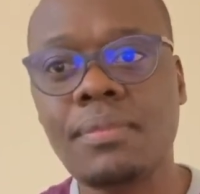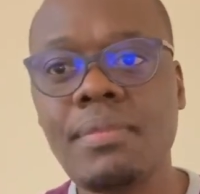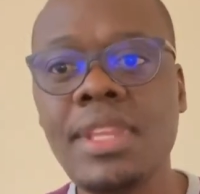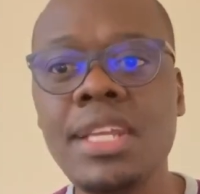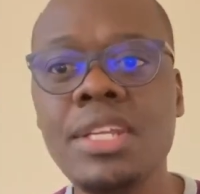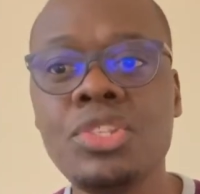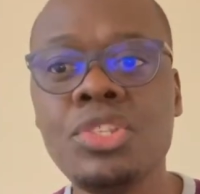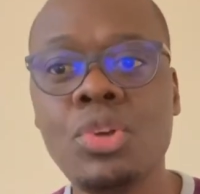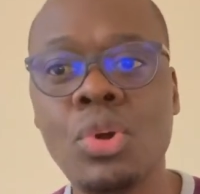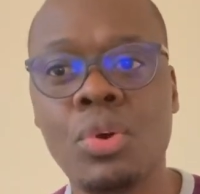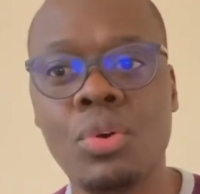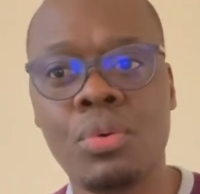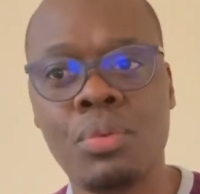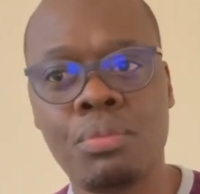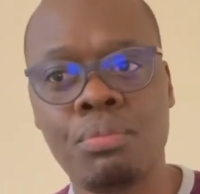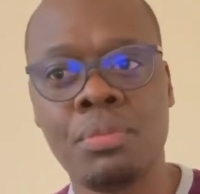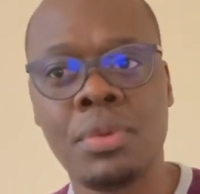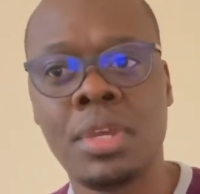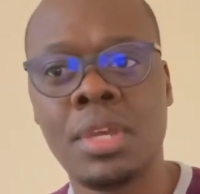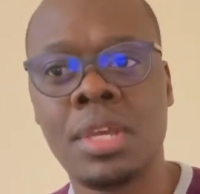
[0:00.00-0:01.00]
So
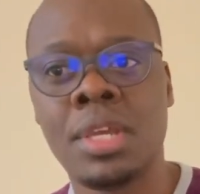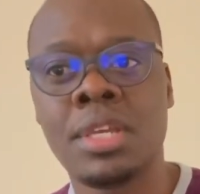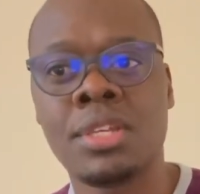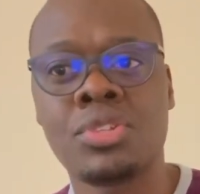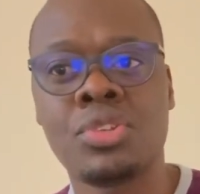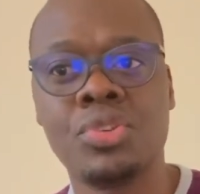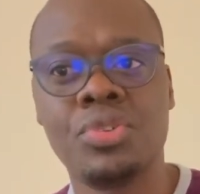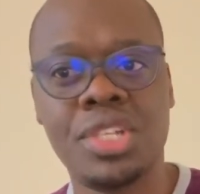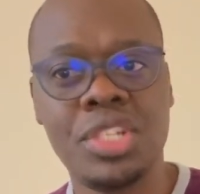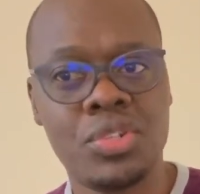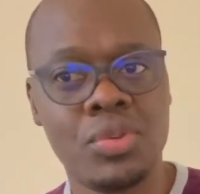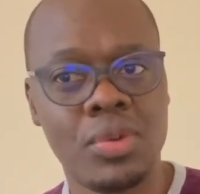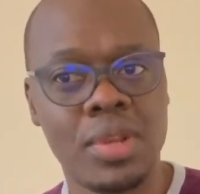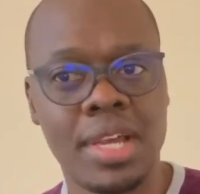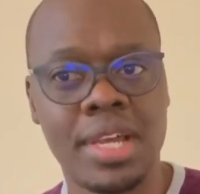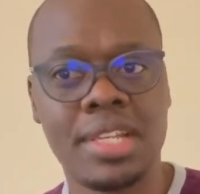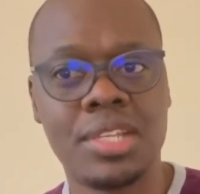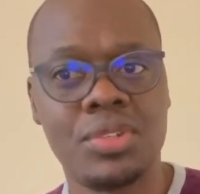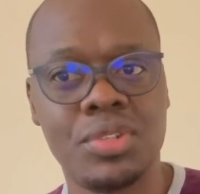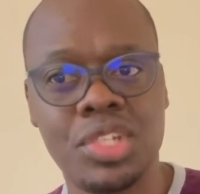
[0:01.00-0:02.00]
you need to
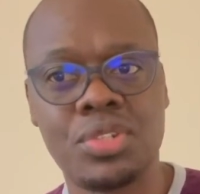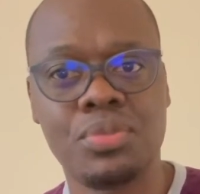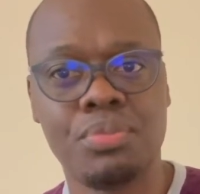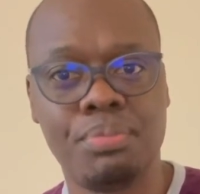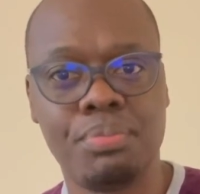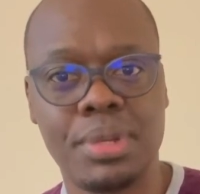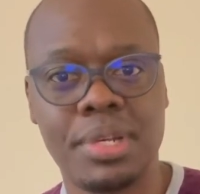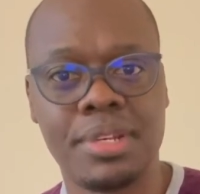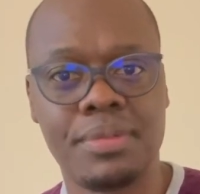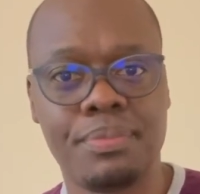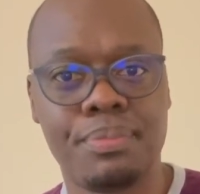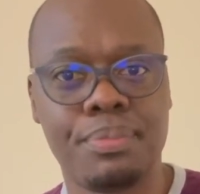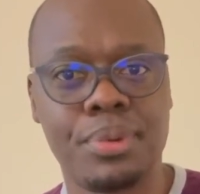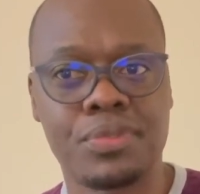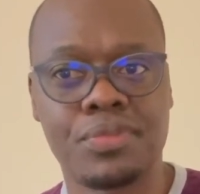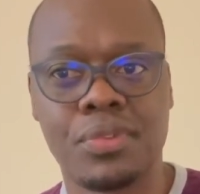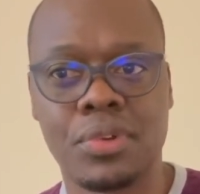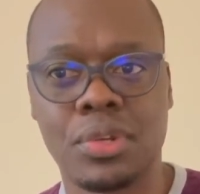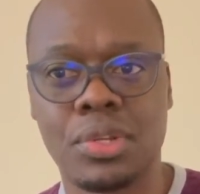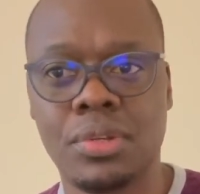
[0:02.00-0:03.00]
learn, you need to build a
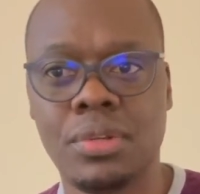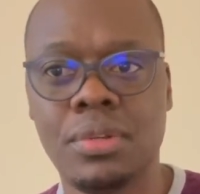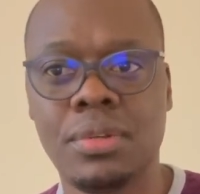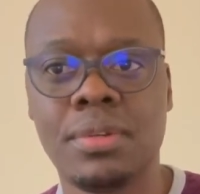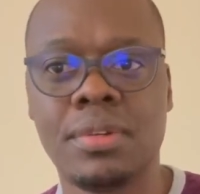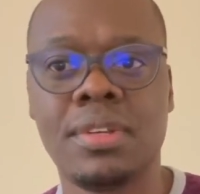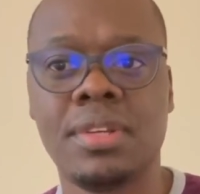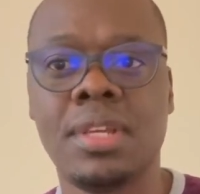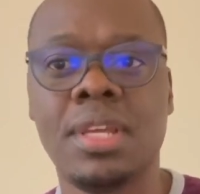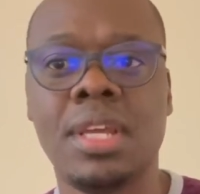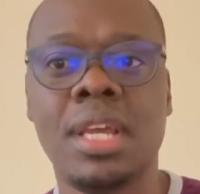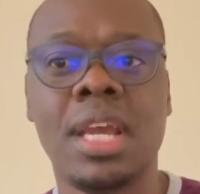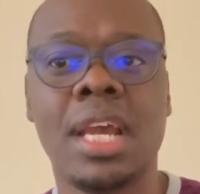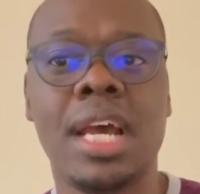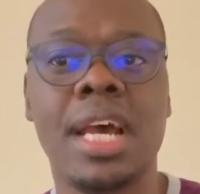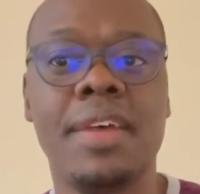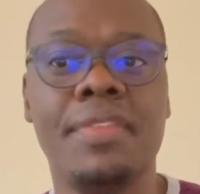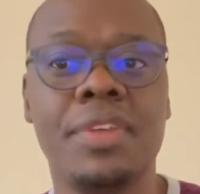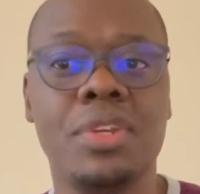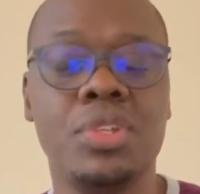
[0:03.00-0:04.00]
portfolio,
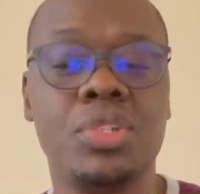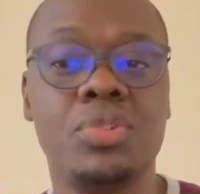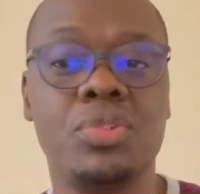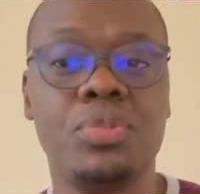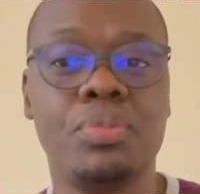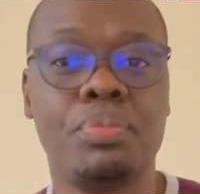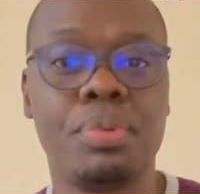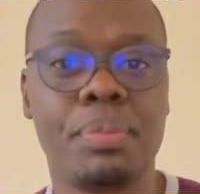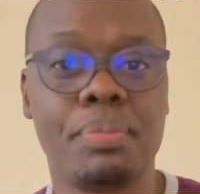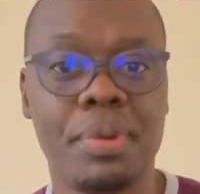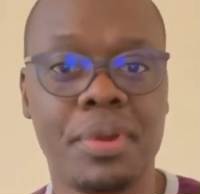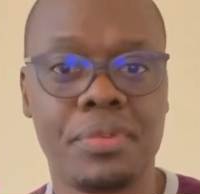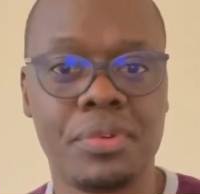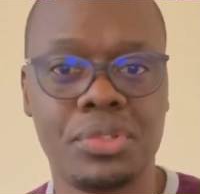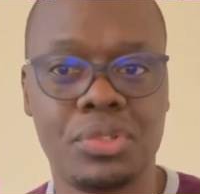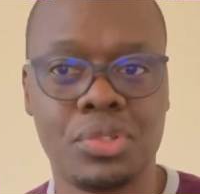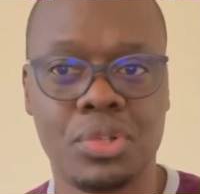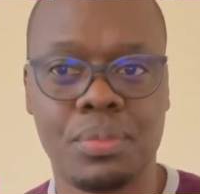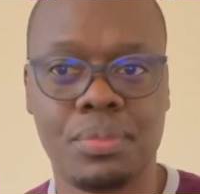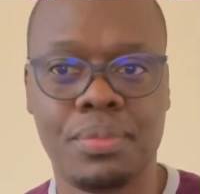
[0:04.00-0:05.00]
and then you need to prepare for a
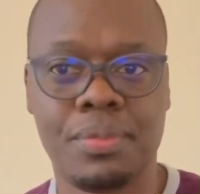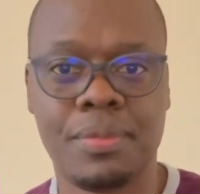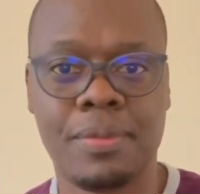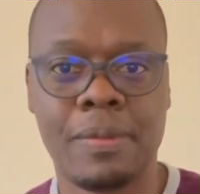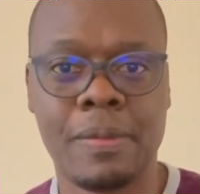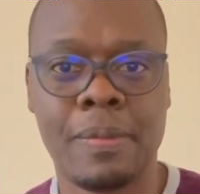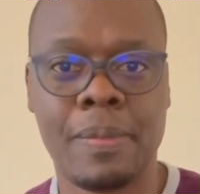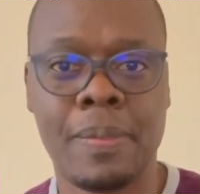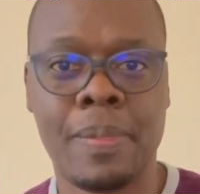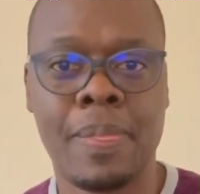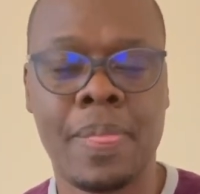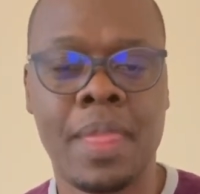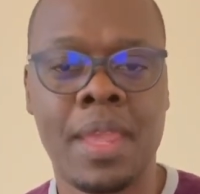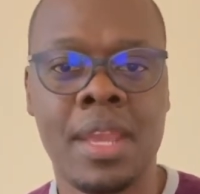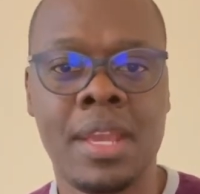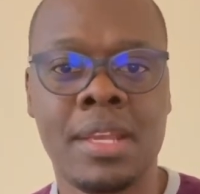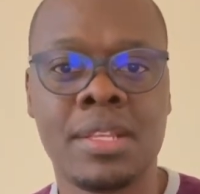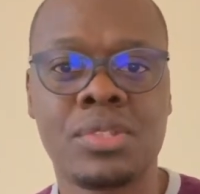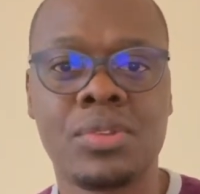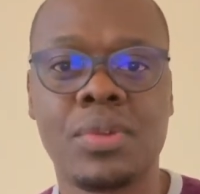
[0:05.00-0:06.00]
job.
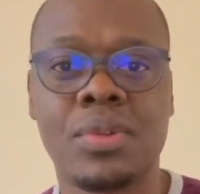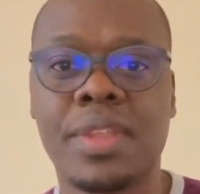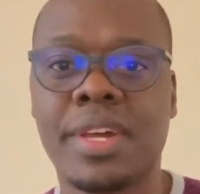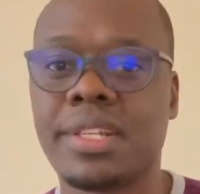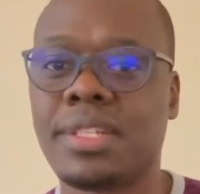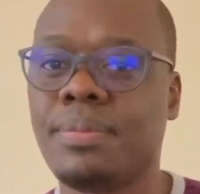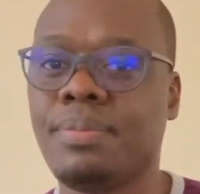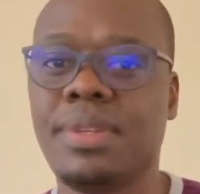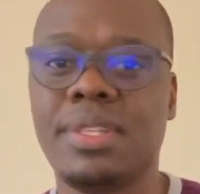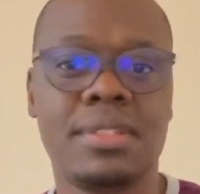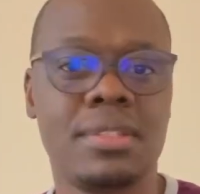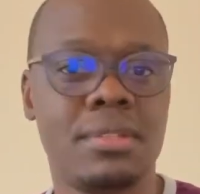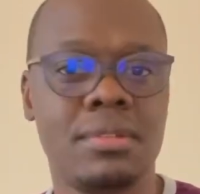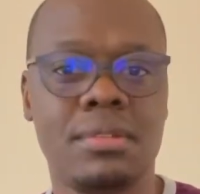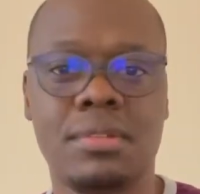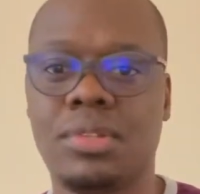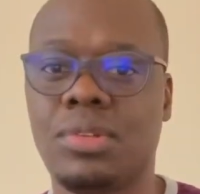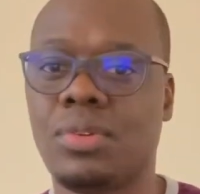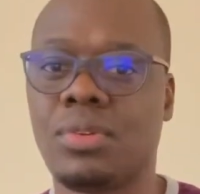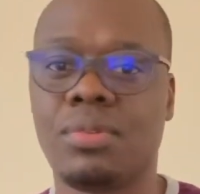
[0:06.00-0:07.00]
So that means
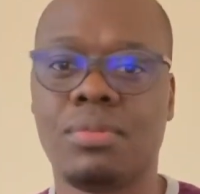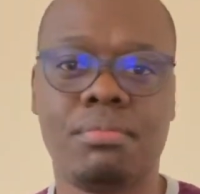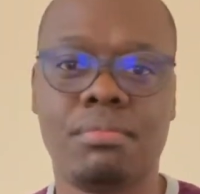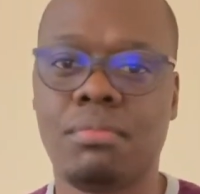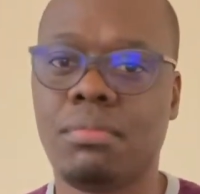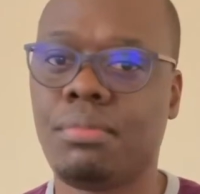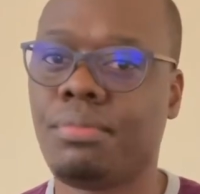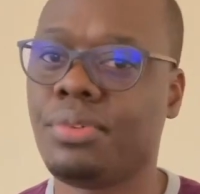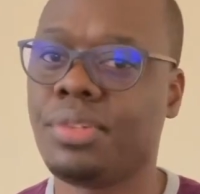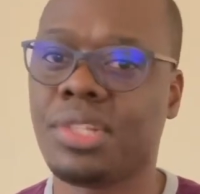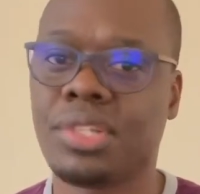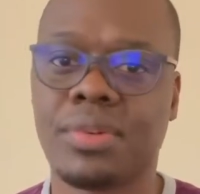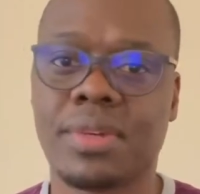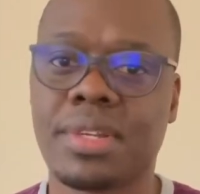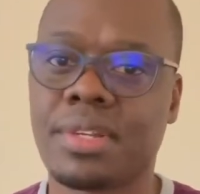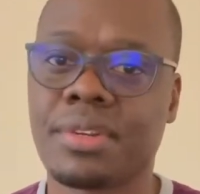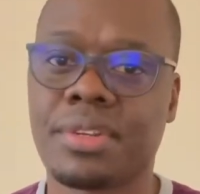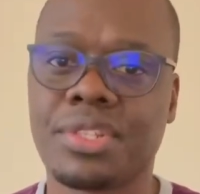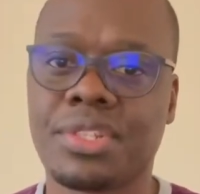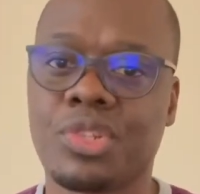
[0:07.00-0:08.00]
putting
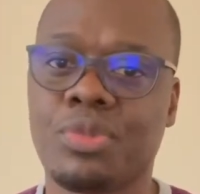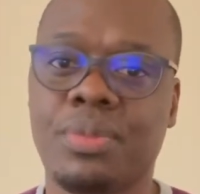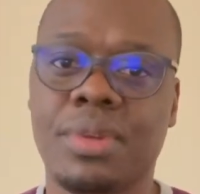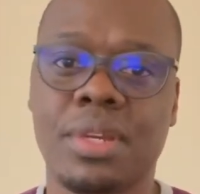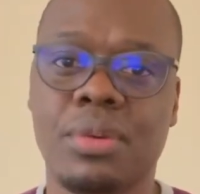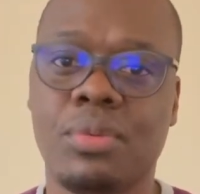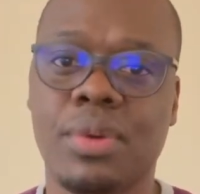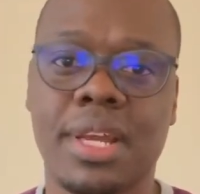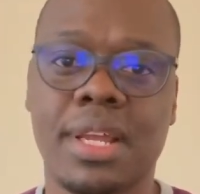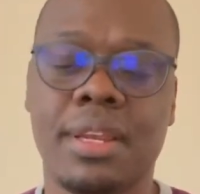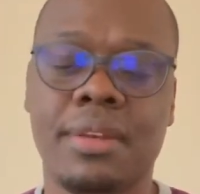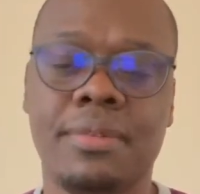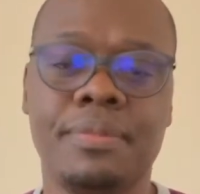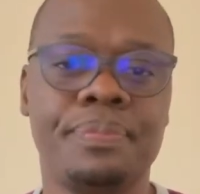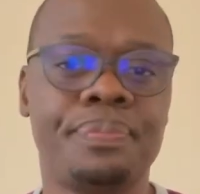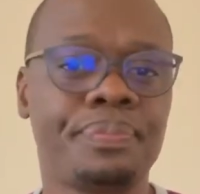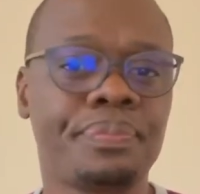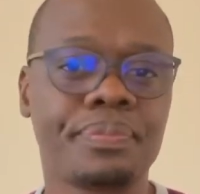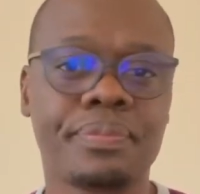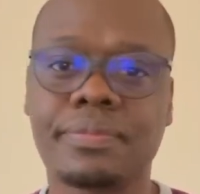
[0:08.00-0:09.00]
a resume well
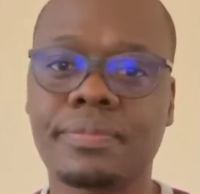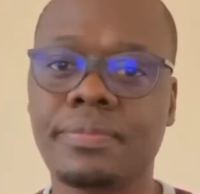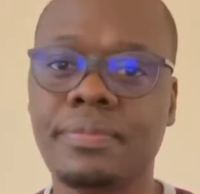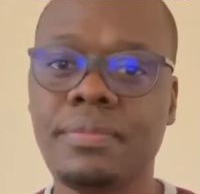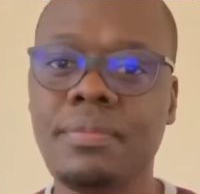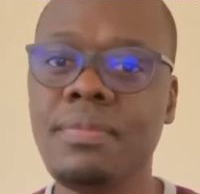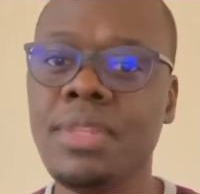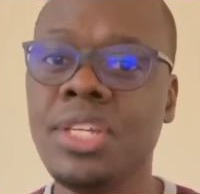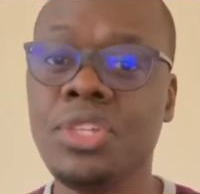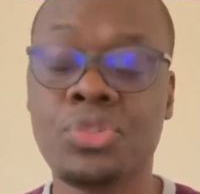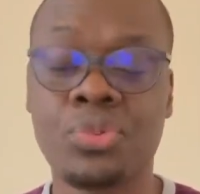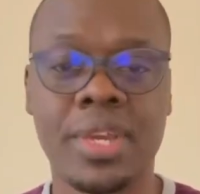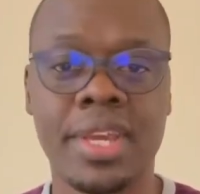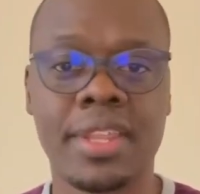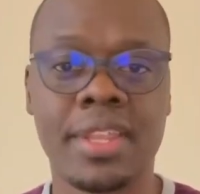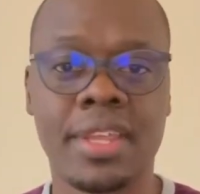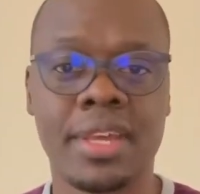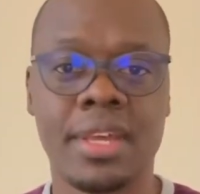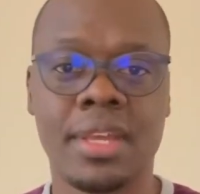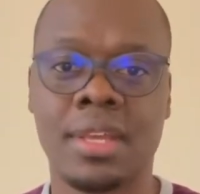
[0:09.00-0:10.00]

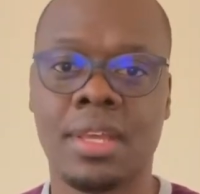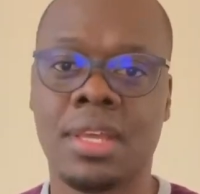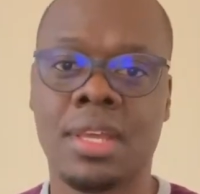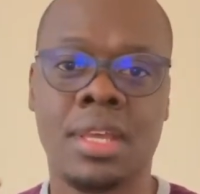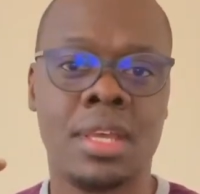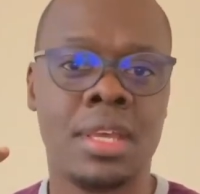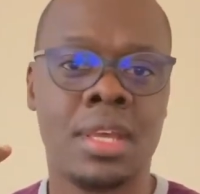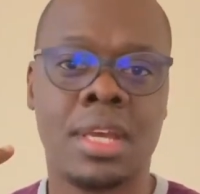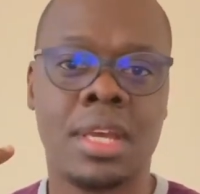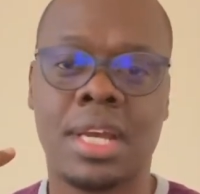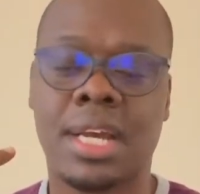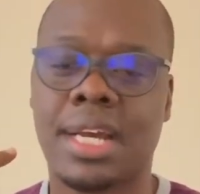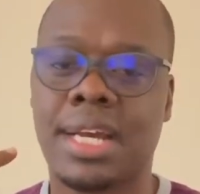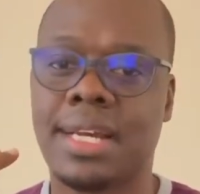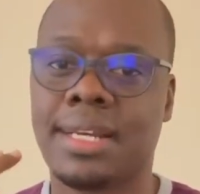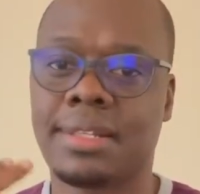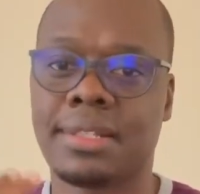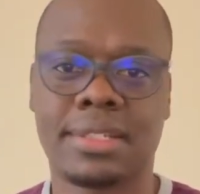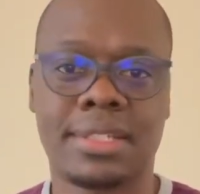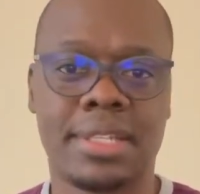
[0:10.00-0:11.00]
together,
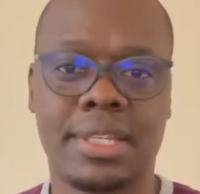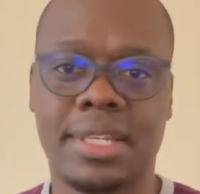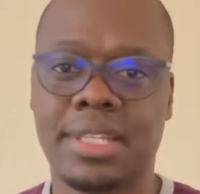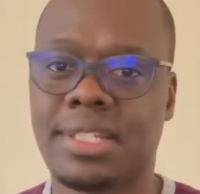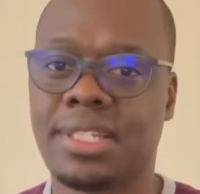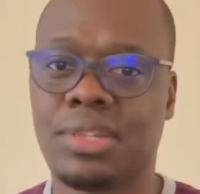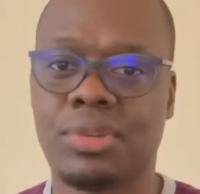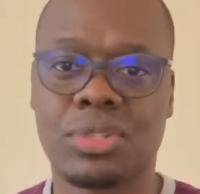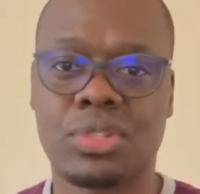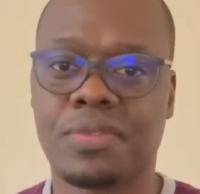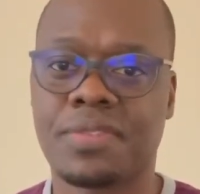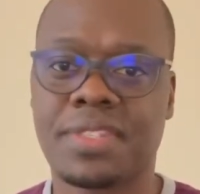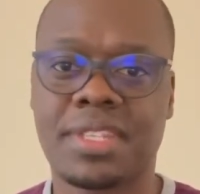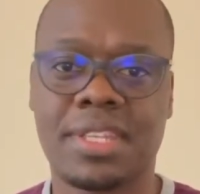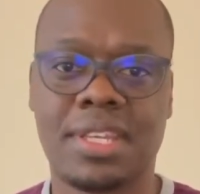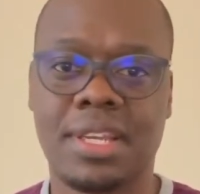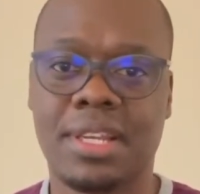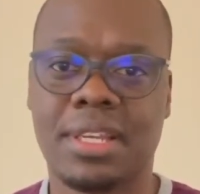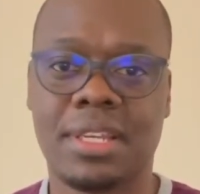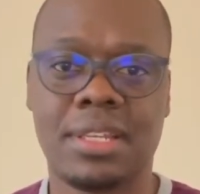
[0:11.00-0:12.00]
getting a soft
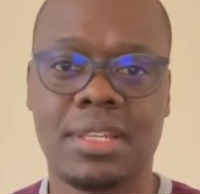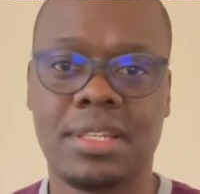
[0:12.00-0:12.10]
skill,